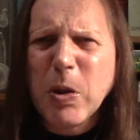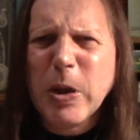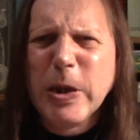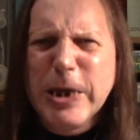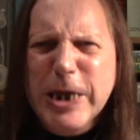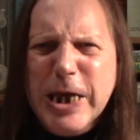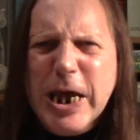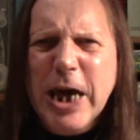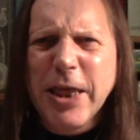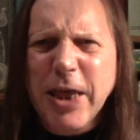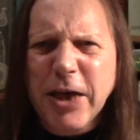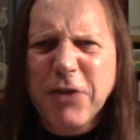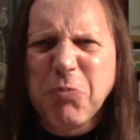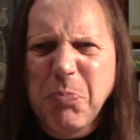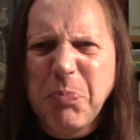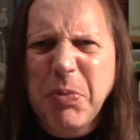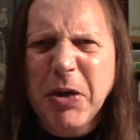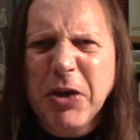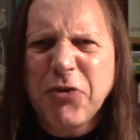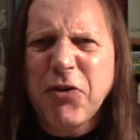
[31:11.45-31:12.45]
Yeah, that's
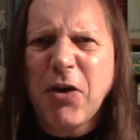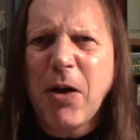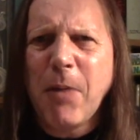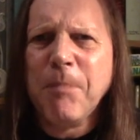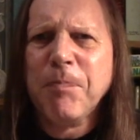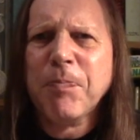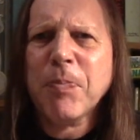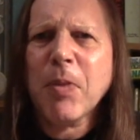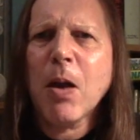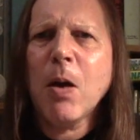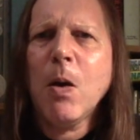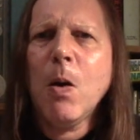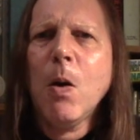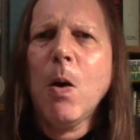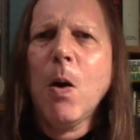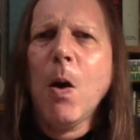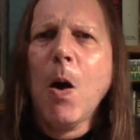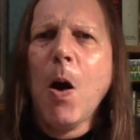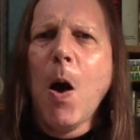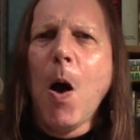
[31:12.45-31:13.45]
bitter.
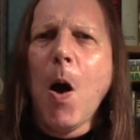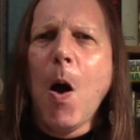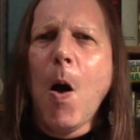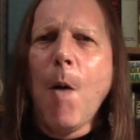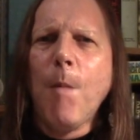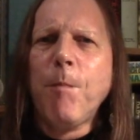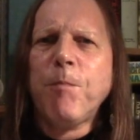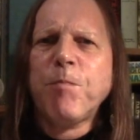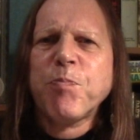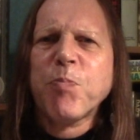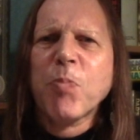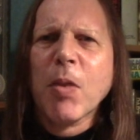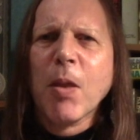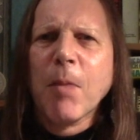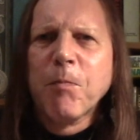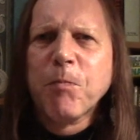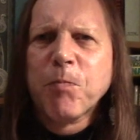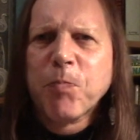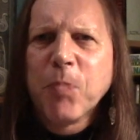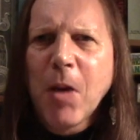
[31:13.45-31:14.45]

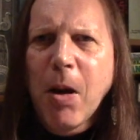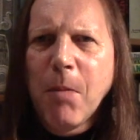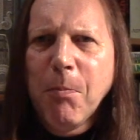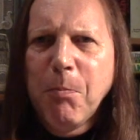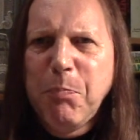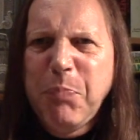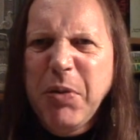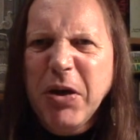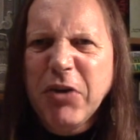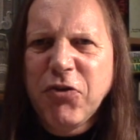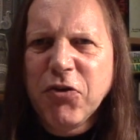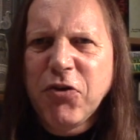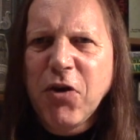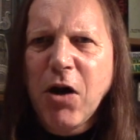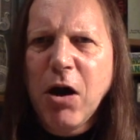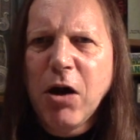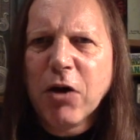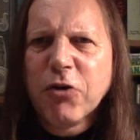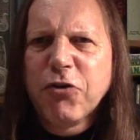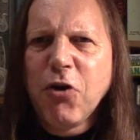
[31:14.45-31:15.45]
Bitter
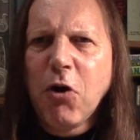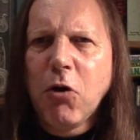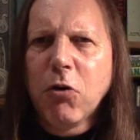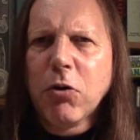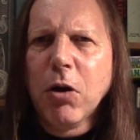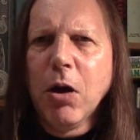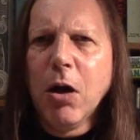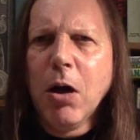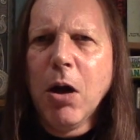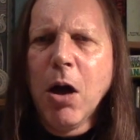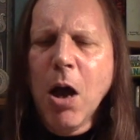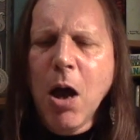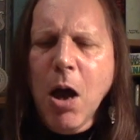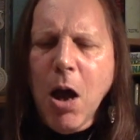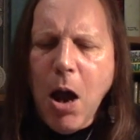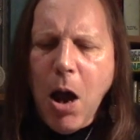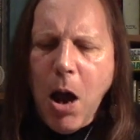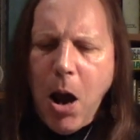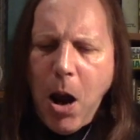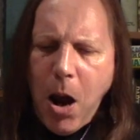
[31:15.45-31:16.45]
dark chocolate.
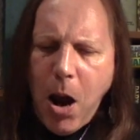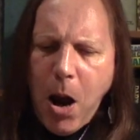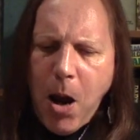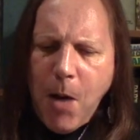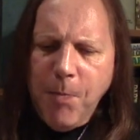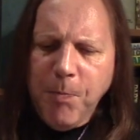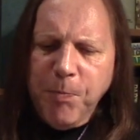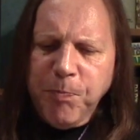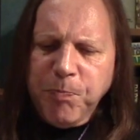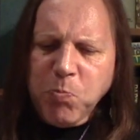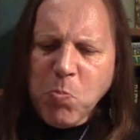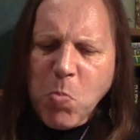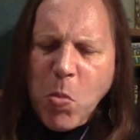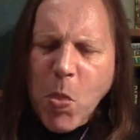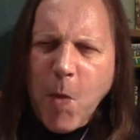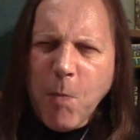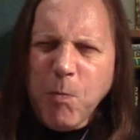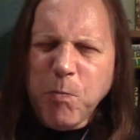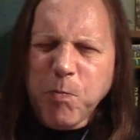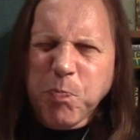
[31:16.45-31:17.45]

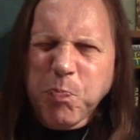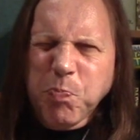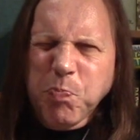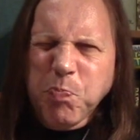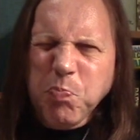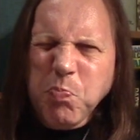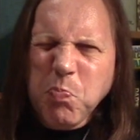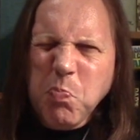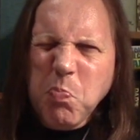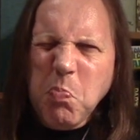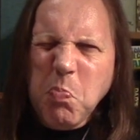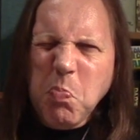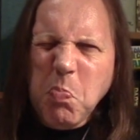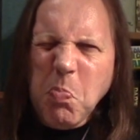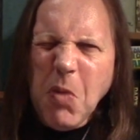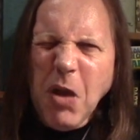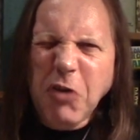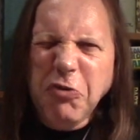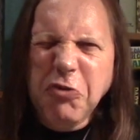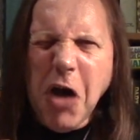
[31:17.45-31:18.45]

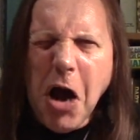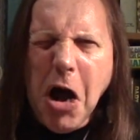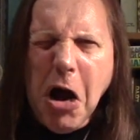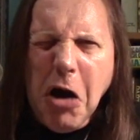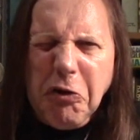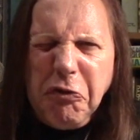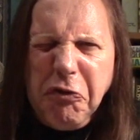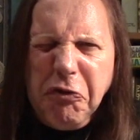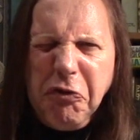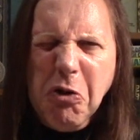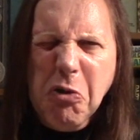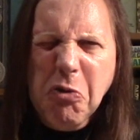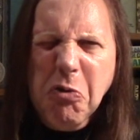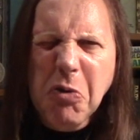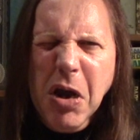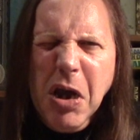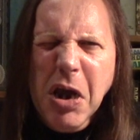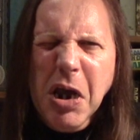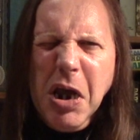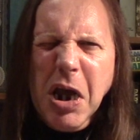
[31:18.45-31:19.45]
Dark
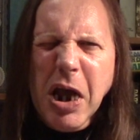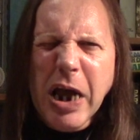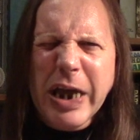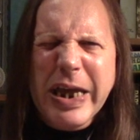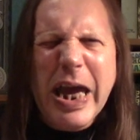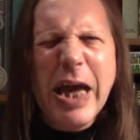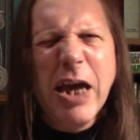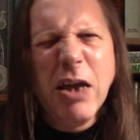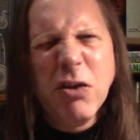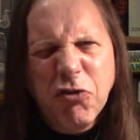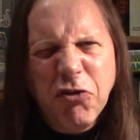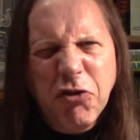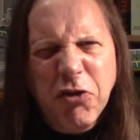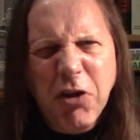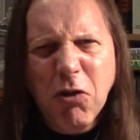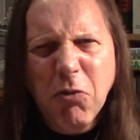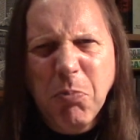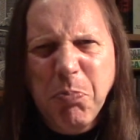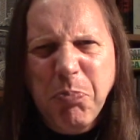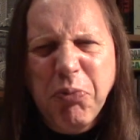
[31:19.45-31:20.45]
fruit. Again,
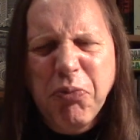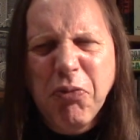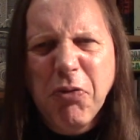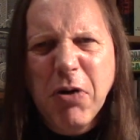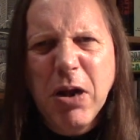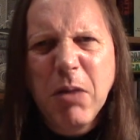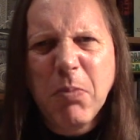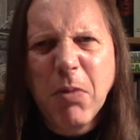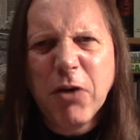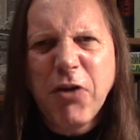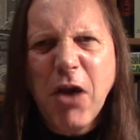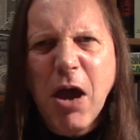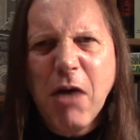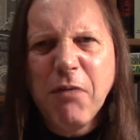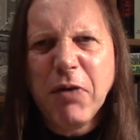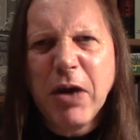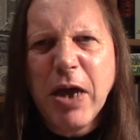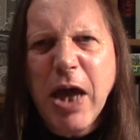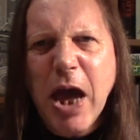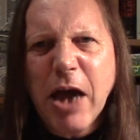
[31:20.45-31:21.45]
still pretty much
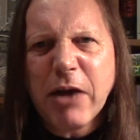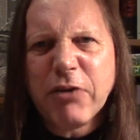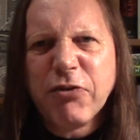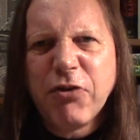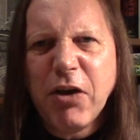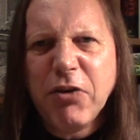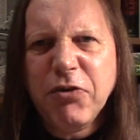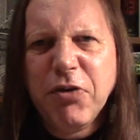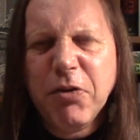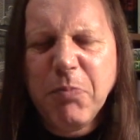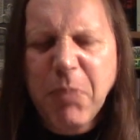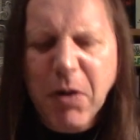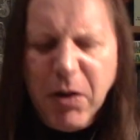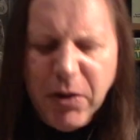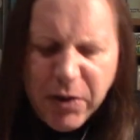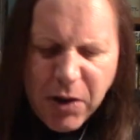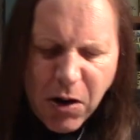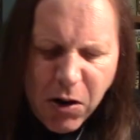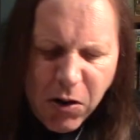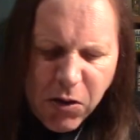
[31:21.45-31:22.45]
heavily accented
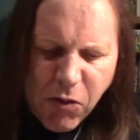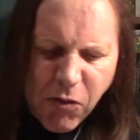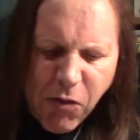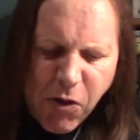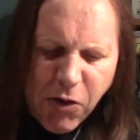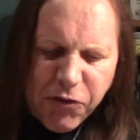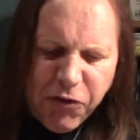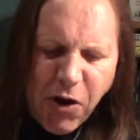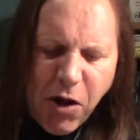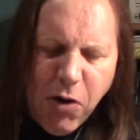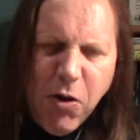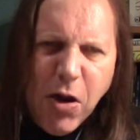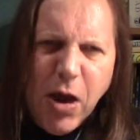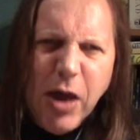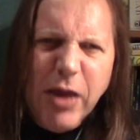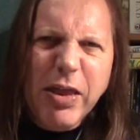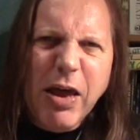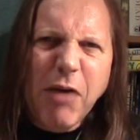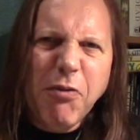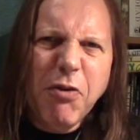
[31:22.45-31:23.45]
by the Oloroso.
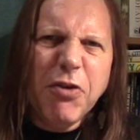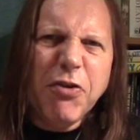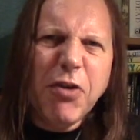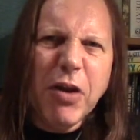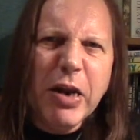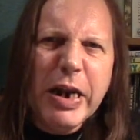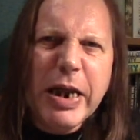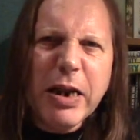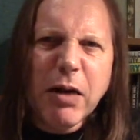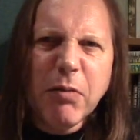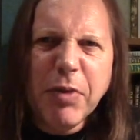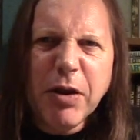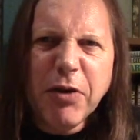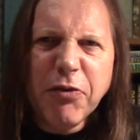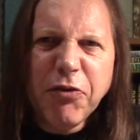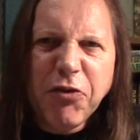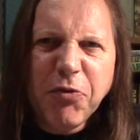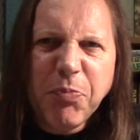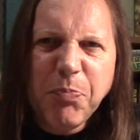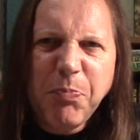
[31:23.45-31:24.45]
There is a little bit
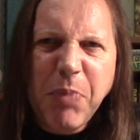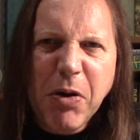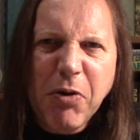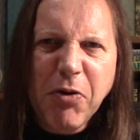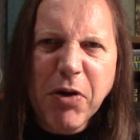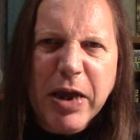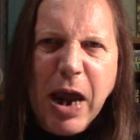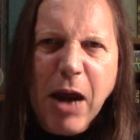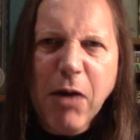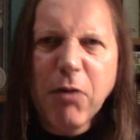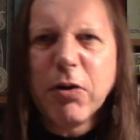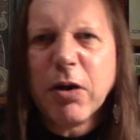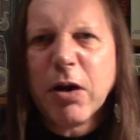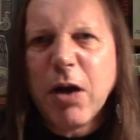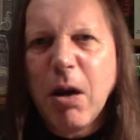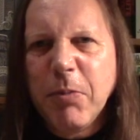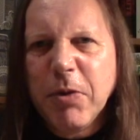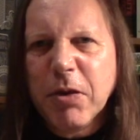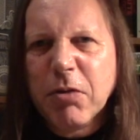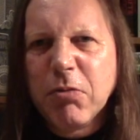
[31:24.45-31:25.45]
of spirit character
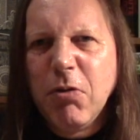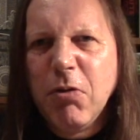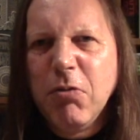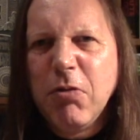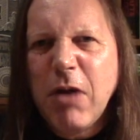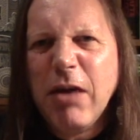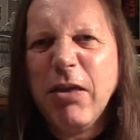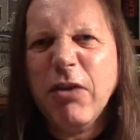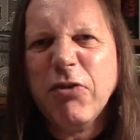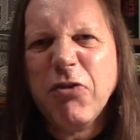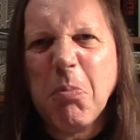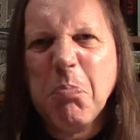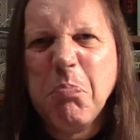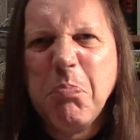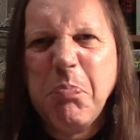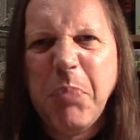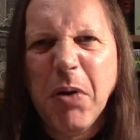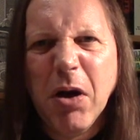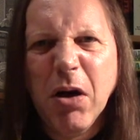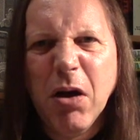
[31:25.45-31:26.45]
coming through now. There's a
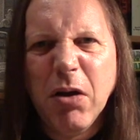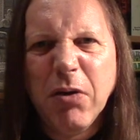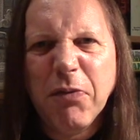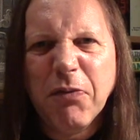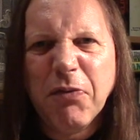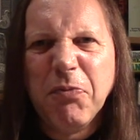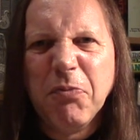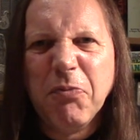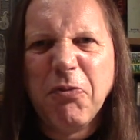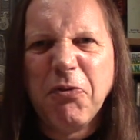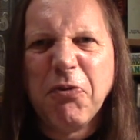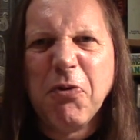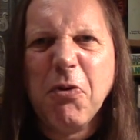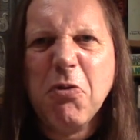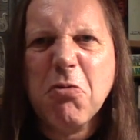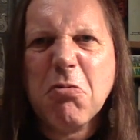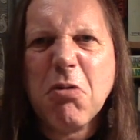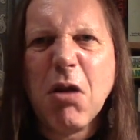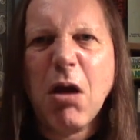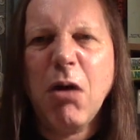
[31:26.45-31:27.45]
burnt
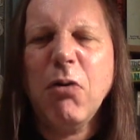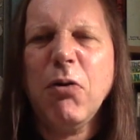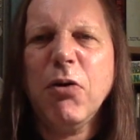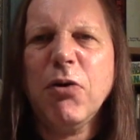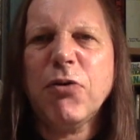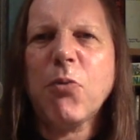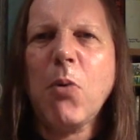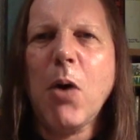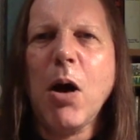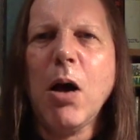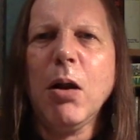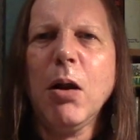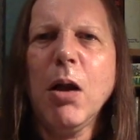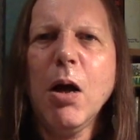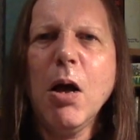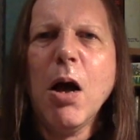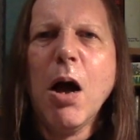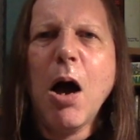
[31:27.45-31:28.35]
fruit note as well.